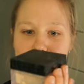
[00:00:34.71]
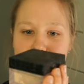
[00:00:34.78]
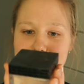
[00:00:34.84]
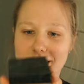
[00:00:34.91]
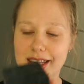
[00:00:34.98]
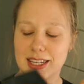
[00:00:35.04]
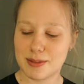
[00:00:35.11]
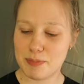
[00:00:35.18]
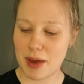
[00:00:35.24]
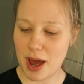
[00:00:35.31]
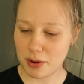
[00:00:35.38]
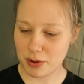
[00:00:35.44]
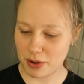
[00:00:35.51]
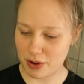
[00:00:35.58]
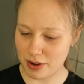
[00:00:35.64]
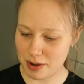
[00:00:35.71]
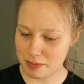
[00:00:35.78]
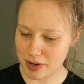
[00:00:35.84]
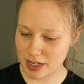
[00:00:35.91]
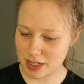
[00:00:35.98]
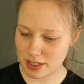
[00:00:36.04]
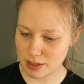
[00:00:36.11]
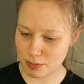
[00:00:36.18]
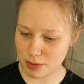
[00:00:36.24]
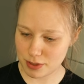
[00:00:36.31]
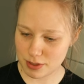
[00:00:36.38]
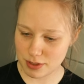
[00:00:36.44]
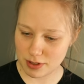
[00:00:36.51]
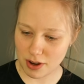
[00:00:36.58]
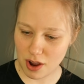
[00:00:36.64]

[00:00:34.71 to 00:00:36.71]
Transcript: It says powder. Am I supposed to?